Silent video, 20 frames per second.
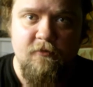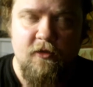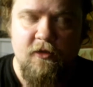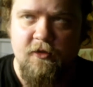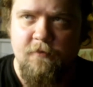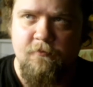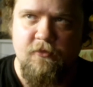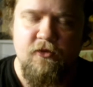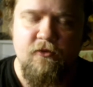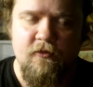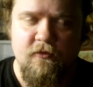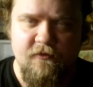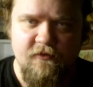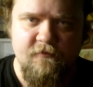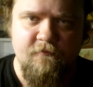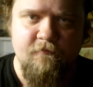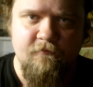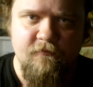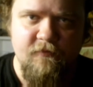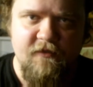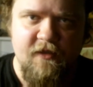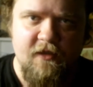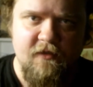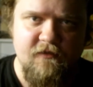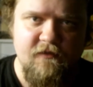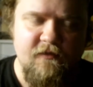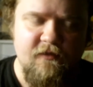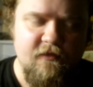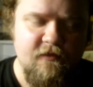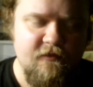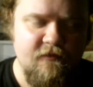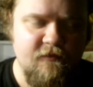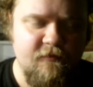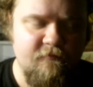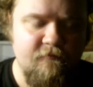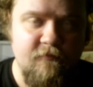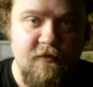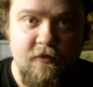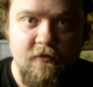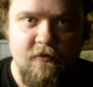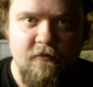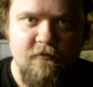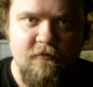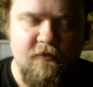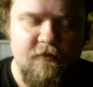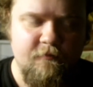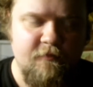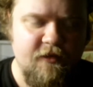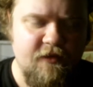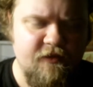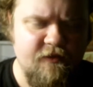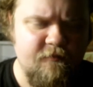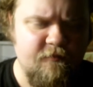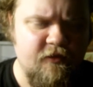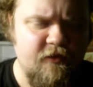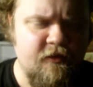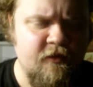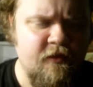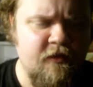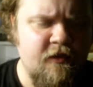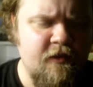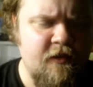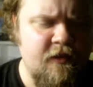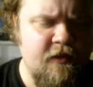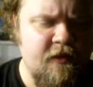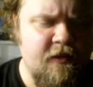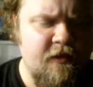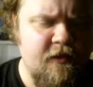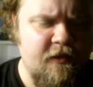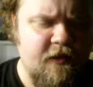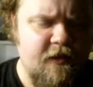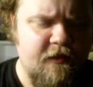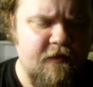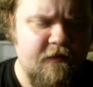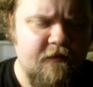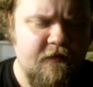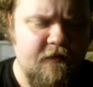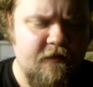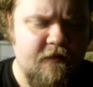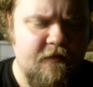Our computer's downstairs here in the basement. And